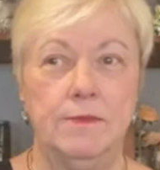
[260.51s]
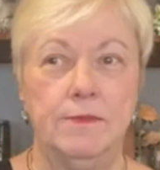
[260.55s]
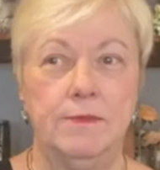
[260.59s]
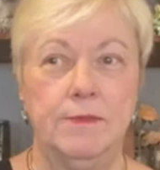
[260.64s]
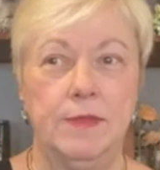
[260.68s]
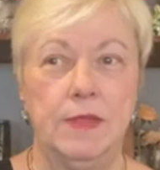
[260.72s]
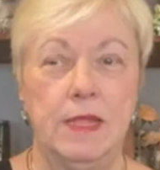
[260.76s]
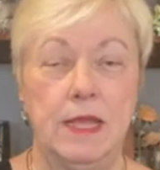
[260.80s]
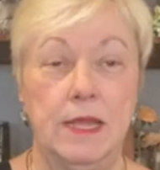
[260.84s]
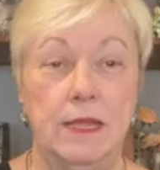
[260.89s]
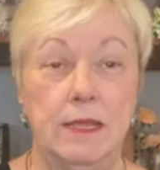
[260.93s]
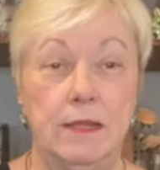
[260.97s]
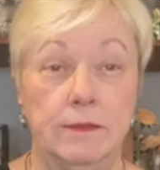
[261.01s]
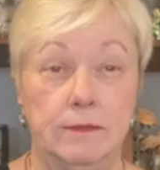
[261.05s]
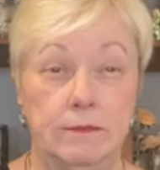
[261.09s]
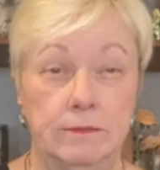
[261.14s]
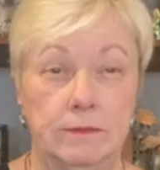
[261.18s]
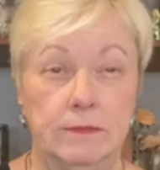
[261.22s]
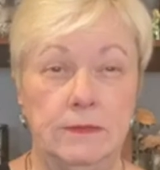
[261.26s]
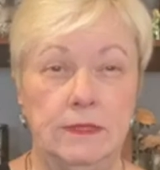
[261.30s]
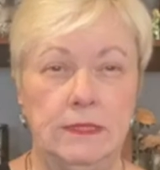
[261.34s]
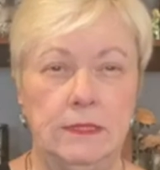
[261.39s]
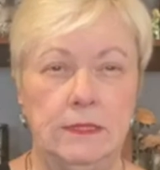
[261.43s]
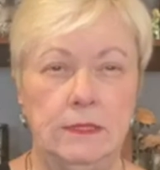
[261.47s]
like,
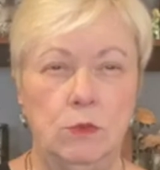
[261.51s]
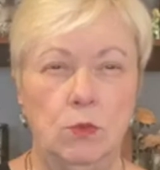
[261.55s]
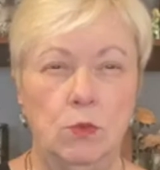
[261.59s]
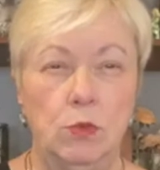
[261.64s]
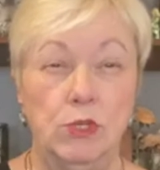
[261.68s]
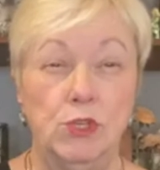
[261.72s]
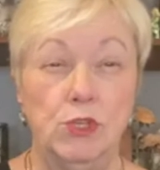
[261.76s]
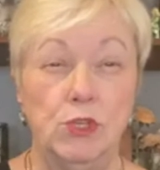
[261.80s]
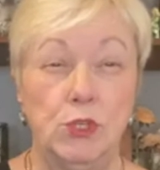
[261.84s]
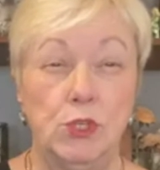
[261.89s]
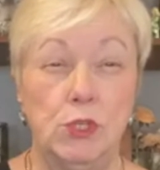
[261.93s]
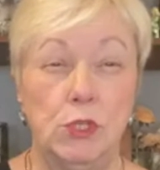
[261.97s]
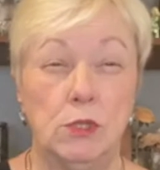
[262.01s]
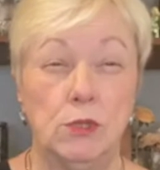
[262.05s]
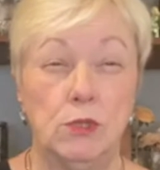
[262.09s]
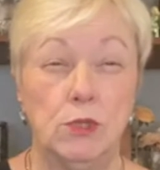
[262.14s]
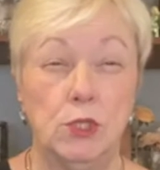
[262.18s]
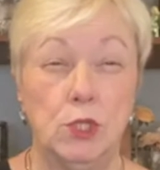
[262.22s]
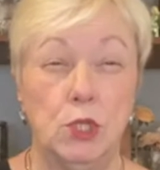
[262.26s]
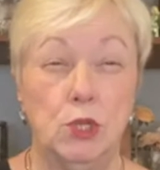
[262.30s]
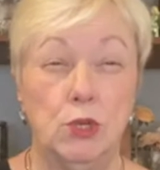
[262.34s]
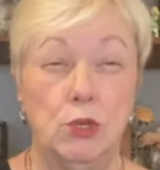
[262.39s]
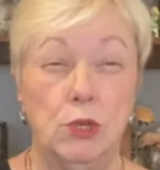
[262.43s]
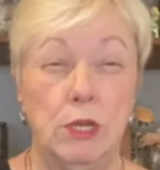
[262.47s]
what's your social
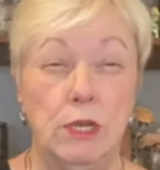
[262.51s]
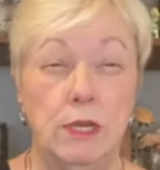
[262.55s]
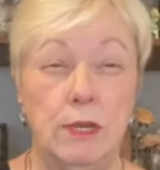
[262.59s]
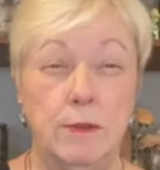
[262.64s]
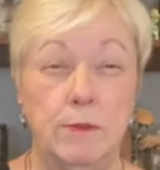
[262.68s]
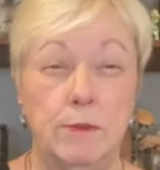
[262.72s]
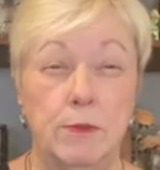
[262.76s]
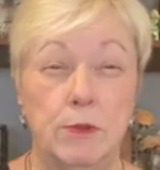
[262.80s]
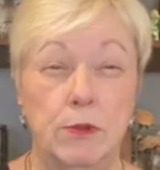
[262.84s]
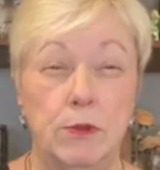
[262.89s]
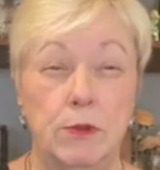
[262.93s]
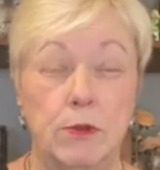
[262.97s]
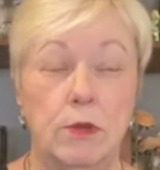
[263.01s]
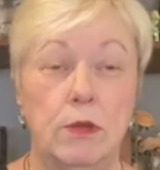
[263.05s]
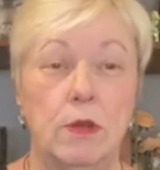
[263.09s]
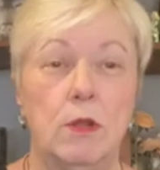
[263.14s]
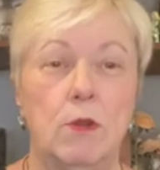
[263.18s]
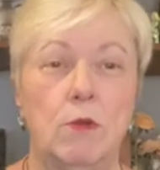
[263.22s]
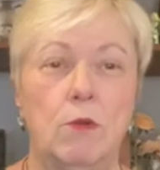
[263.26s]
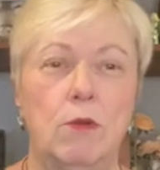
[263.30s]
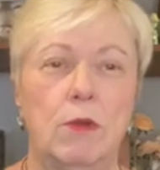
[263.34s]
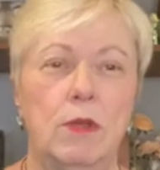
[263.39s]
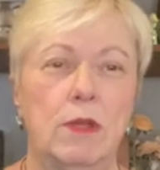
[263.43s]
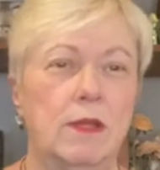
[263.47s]
security number?
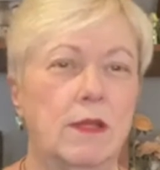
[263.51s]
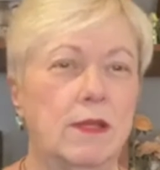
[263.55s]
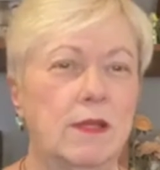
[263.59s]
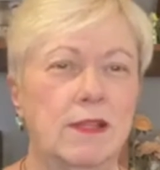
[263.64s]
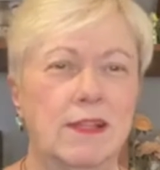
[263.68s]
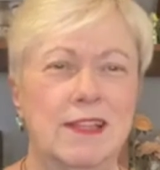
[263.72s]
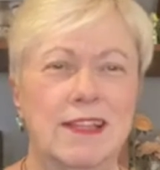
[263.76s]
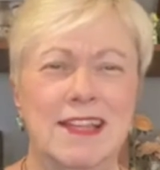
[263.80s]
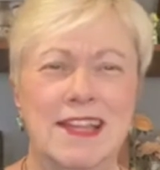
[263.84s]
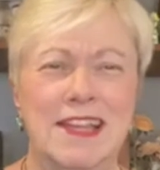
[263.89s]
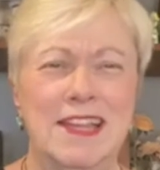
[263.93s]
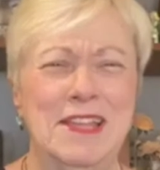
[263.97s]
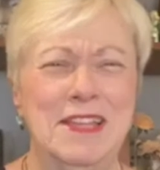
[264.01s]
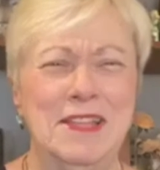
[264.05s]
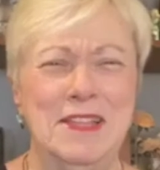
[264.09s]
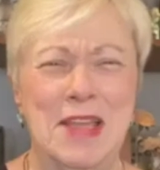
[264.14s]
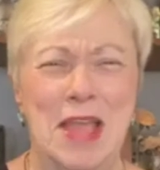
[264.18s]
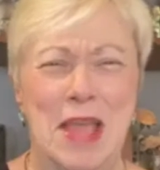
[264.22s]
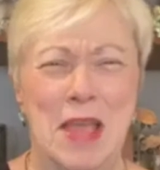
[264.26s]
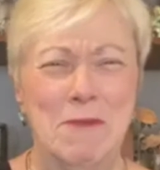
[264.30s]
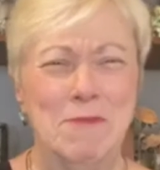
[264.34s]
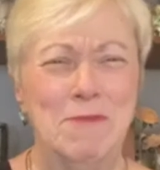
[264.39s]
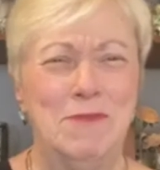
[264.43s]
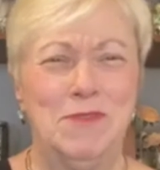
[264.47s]
No,
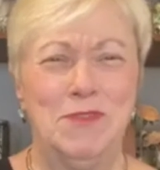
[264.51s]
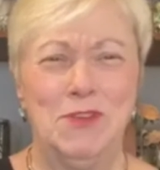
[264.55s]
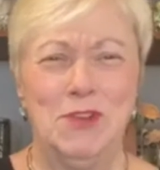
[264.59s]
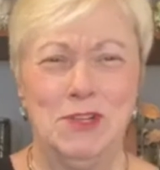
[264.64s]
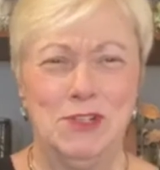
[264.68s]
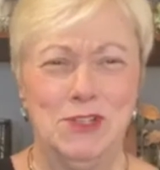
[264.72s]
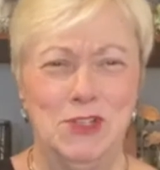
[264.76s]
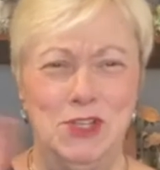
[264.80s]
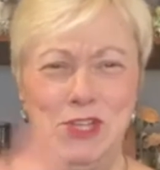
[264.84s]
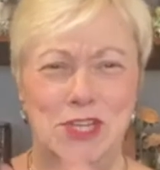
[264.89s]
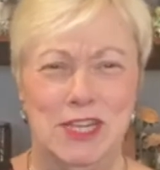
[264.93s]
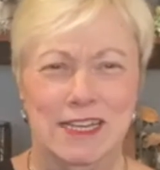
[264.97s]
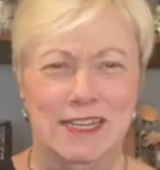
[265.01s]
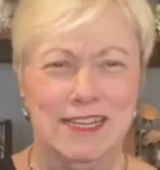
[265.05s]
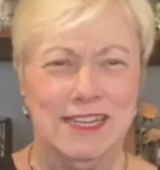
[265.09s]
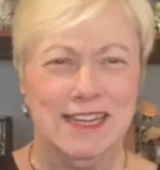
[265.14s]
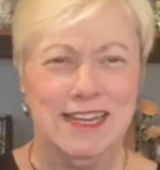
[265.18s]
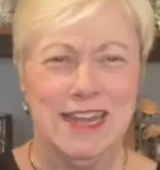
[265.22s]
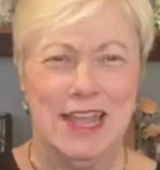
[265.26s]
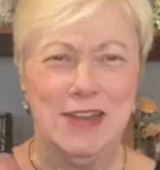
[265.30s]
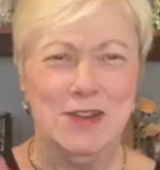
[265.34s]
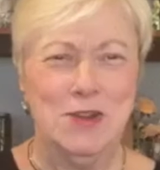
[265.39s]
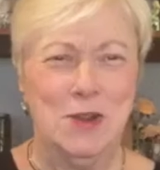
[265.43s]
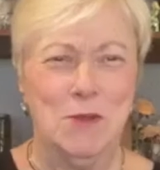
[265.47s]
I'm full of shit
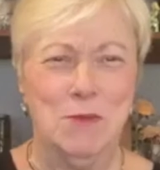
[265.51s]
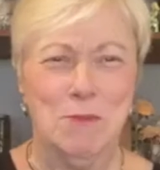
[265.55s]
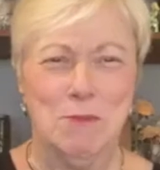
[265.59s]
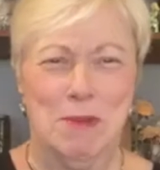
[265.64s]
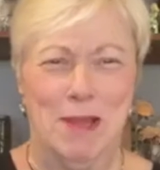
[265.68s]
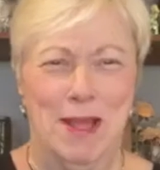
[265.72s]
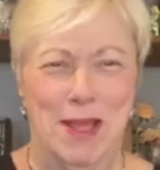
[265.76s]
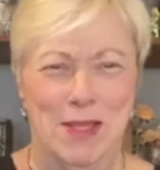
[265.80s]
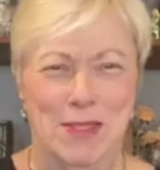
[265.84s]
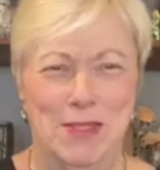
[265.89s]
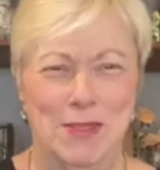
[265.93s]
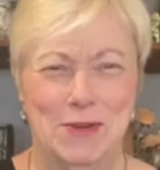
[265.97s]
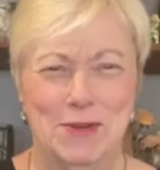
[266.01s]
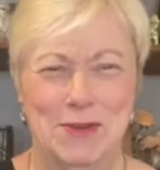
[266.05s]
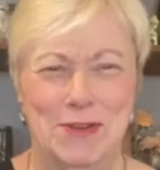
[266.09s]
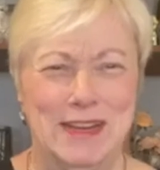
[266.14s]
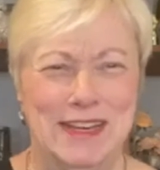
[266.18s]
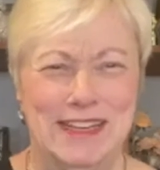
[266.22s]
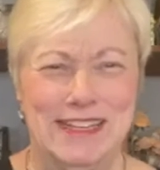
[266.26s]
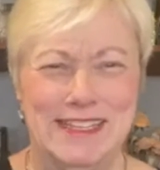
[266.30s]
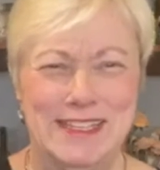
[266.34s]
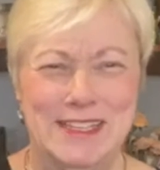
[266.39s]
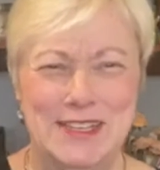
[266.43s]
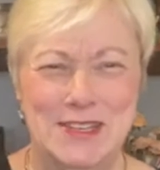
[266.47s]
today. Don't bother to
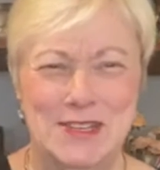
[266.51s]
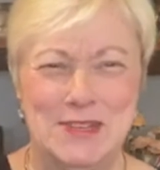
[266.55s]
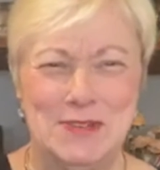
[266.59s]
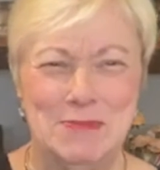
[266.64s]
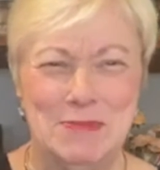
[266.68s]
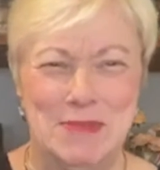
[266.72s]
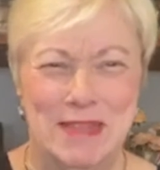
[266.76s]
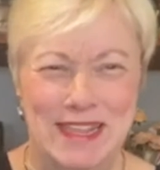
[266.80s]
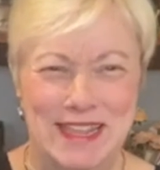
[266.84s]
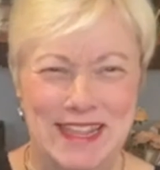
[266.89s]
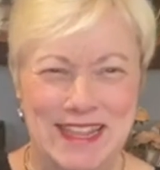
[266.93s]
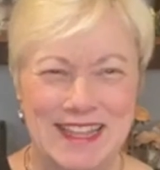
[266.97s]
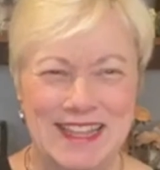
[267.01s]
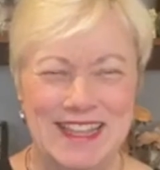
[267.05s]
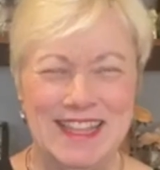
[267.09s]
listen to me.